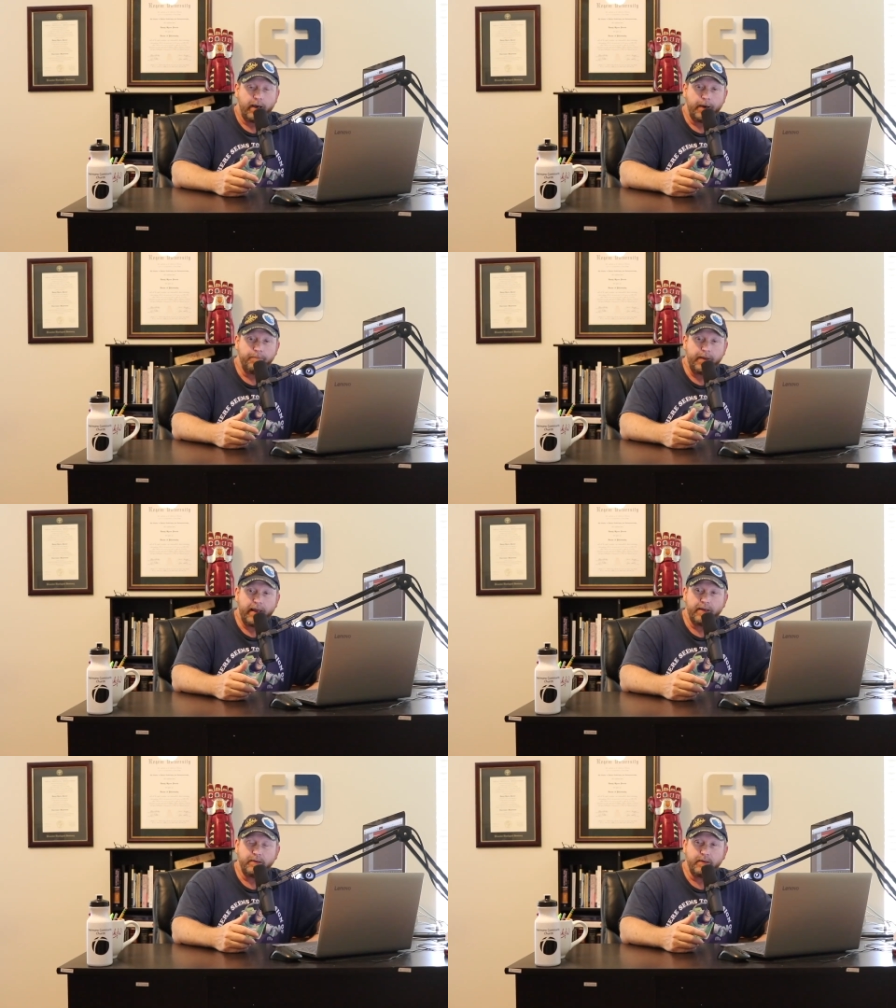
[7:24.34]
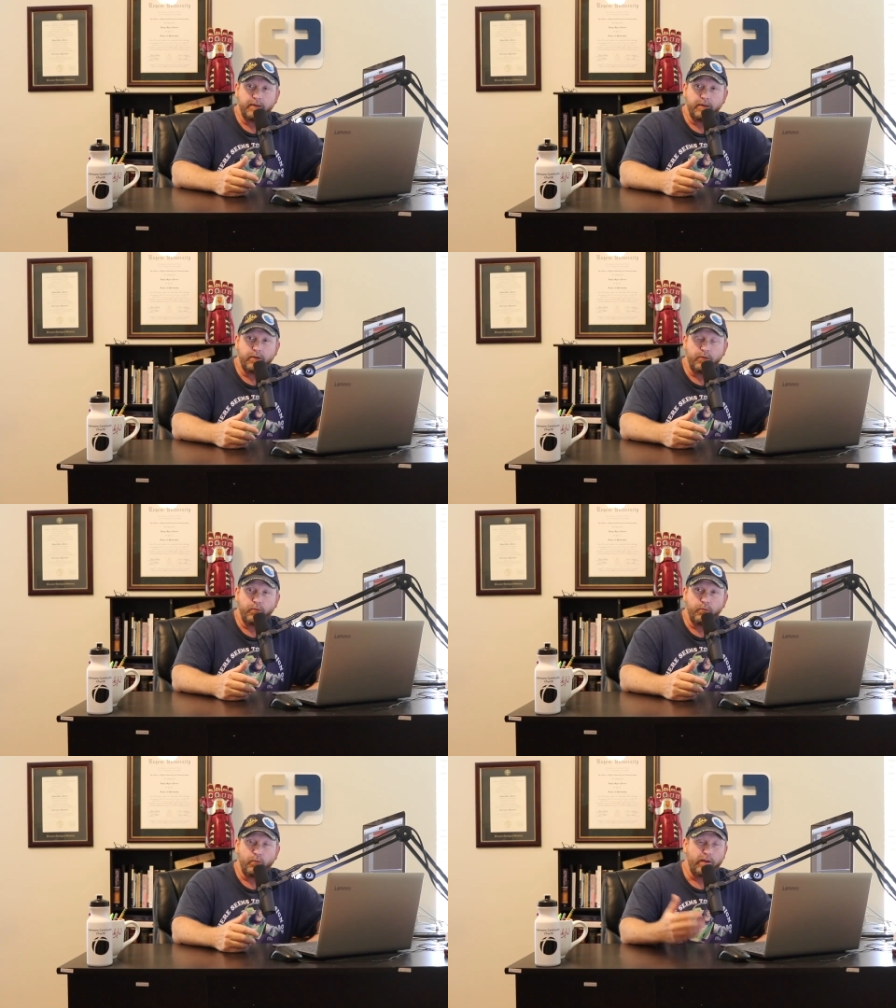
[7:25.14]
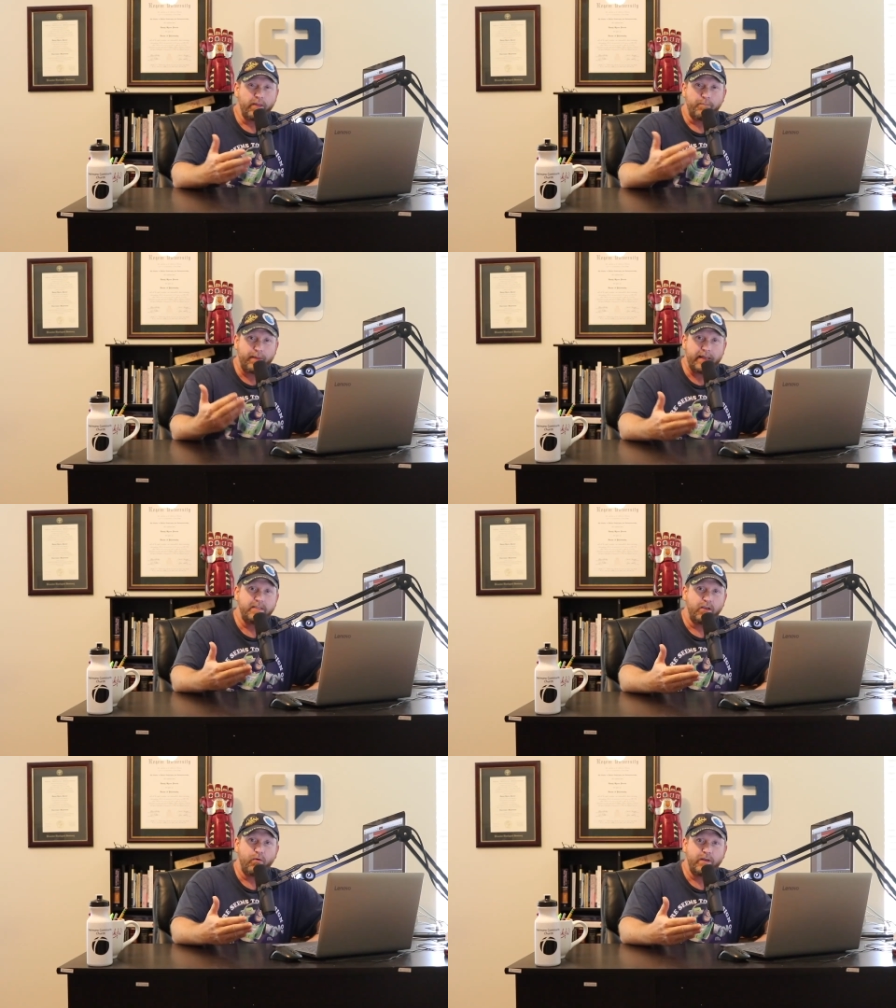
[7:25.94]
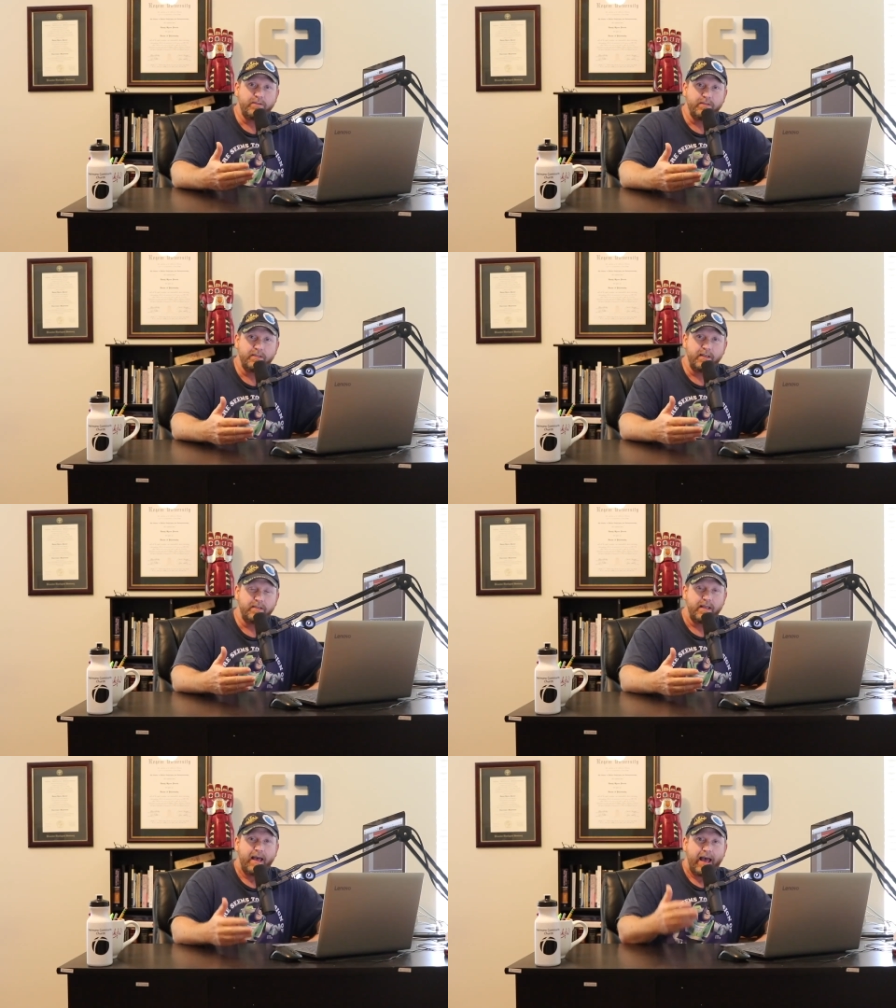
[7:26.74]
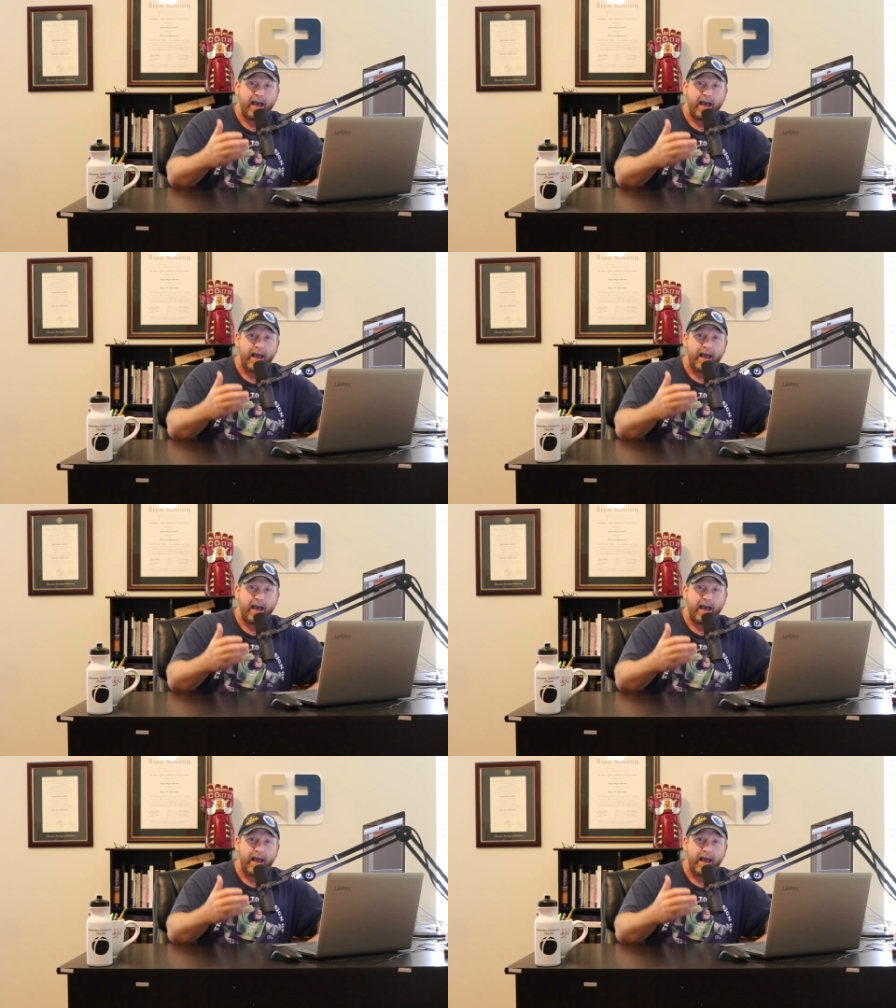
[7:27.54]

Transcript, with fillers: Um, and uh, one of the basic questions is.